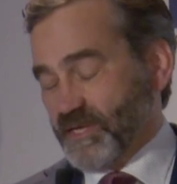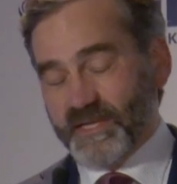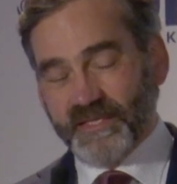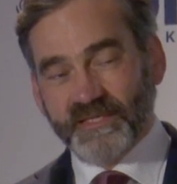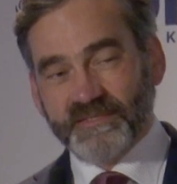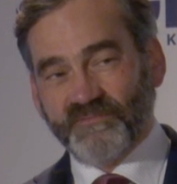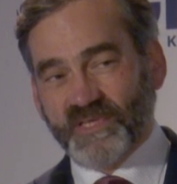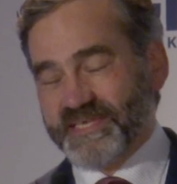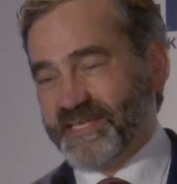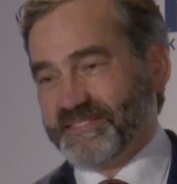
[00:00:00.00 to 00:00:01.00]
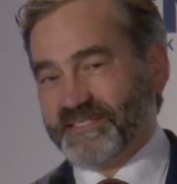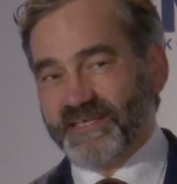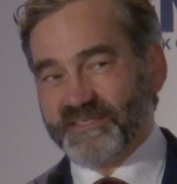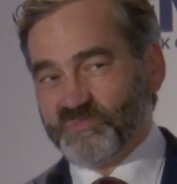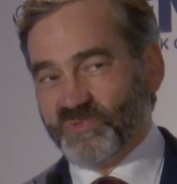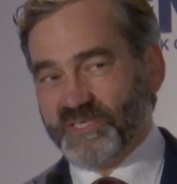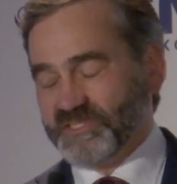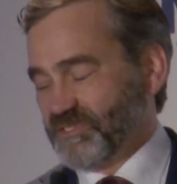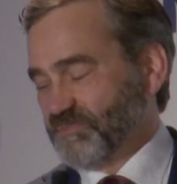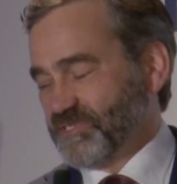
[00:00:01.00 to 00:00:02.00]
Again, fantastic
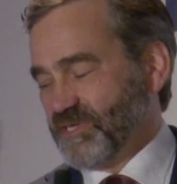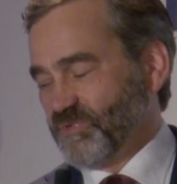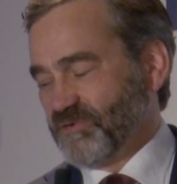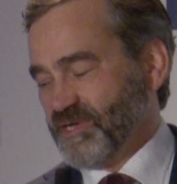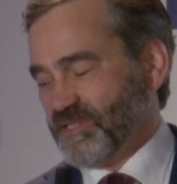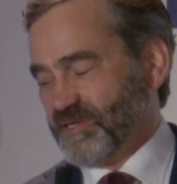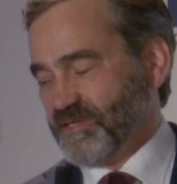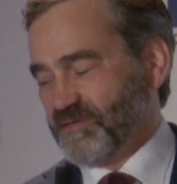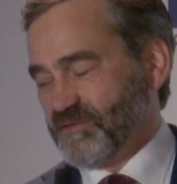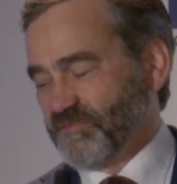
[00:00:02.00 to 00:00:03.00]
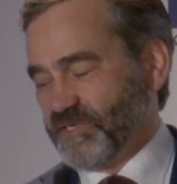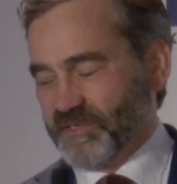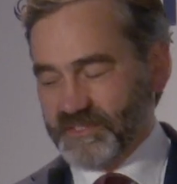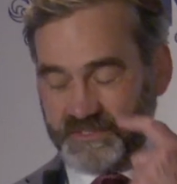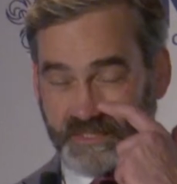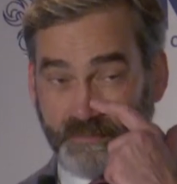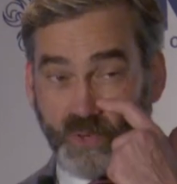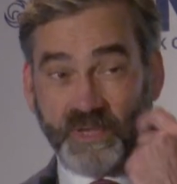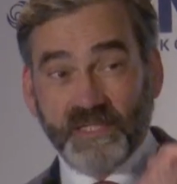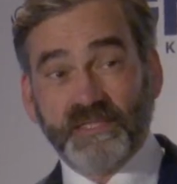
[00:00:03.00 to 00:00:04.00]
exploration upside. We ran a very large
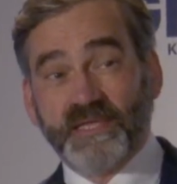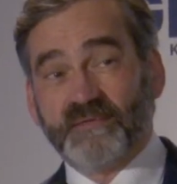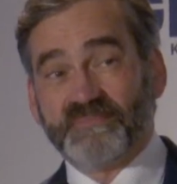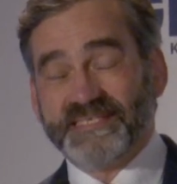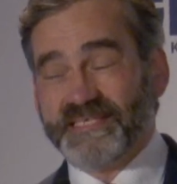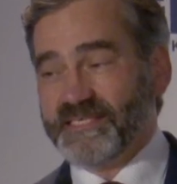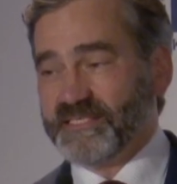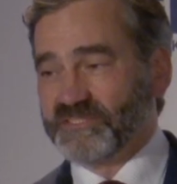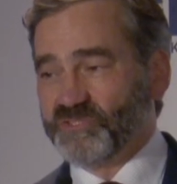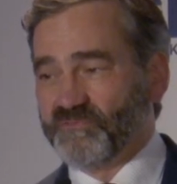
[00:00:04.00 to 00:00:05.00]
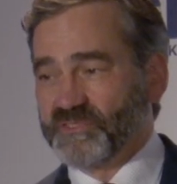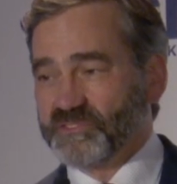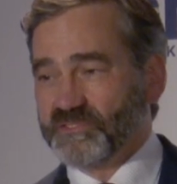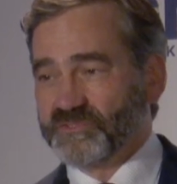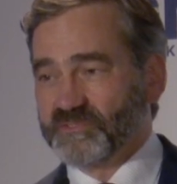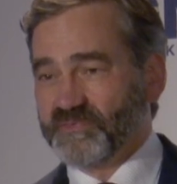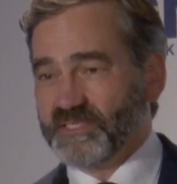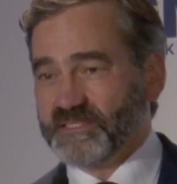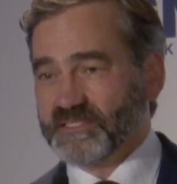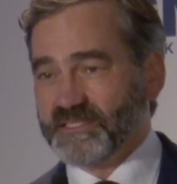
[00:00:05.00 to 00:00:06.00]
mobile MT, a geophysical
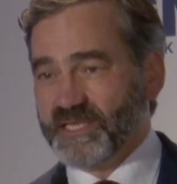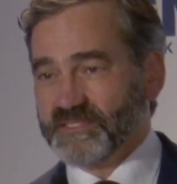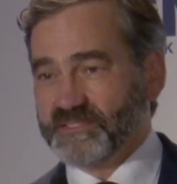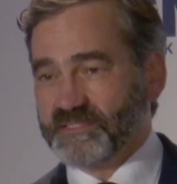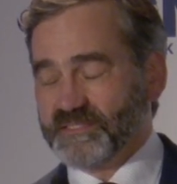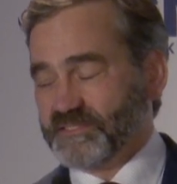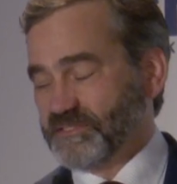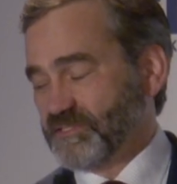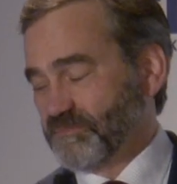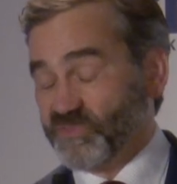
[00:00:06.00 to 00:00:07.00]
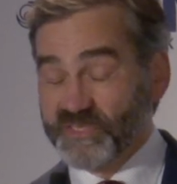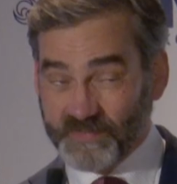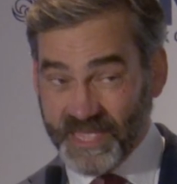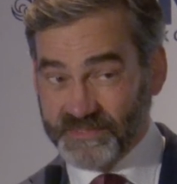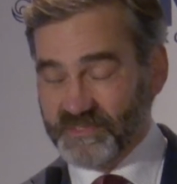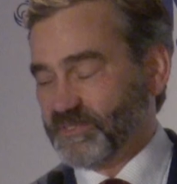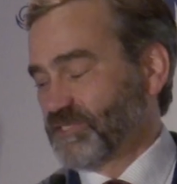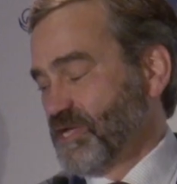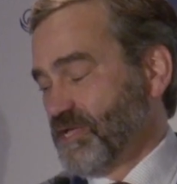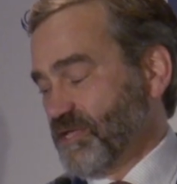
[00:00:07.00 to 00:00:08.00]
survey this past
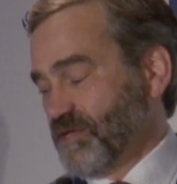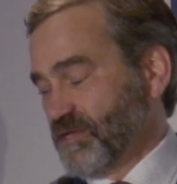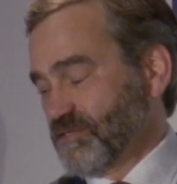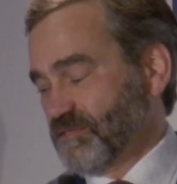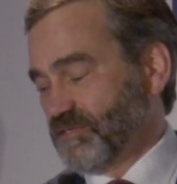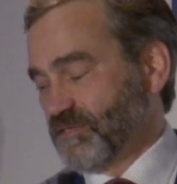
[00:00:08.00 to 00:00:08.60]
summer, and